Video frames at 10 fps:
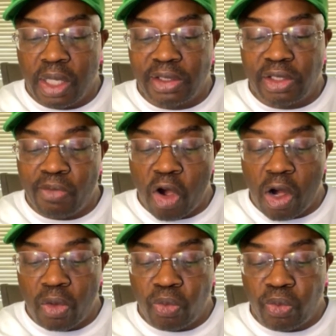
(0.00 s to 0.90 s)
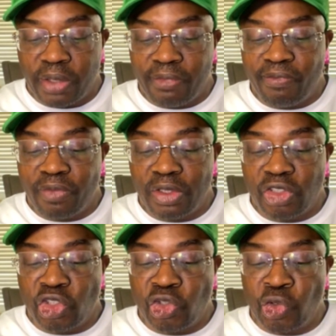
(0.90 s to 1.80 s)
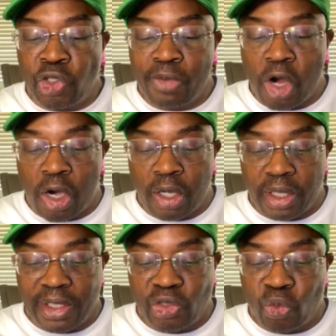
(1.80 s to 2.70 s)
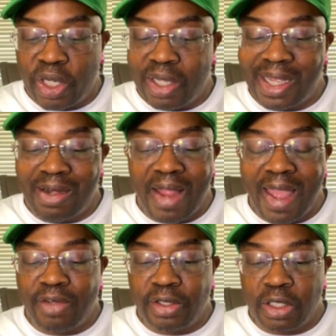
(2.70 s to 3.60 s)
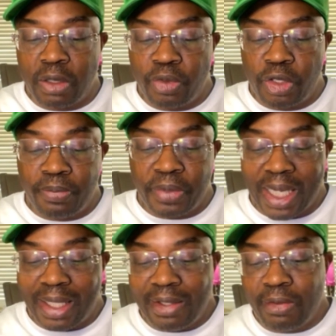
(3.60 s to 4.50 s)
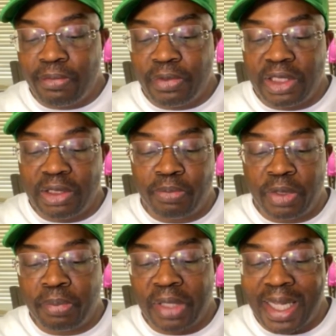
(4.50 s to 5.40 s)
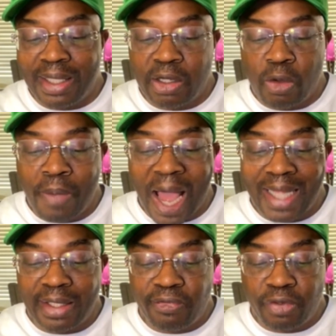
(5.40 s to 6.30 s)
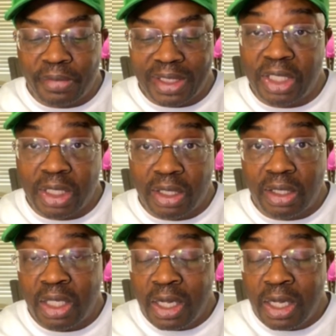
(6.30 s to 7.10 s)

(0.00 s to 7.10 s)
tomorrow with Zurmar as well. They don't have a number up yet. He'll be playing Cavalli from Italy.